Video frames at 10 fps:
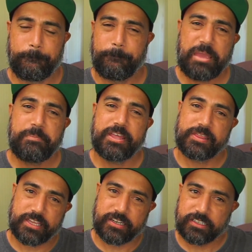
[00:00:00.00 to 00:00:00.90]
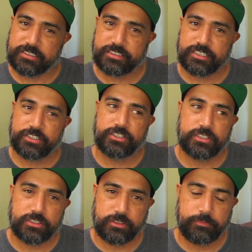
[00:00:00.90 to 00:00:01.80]
maybe then consider
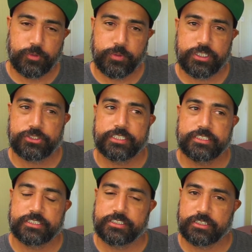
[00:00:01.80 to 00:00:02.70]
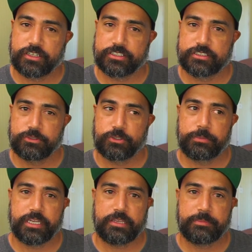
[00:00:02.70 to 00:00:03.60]
doing a transition to custom
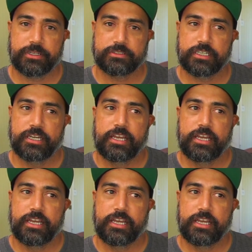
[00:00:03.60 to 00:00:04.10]
domain emails.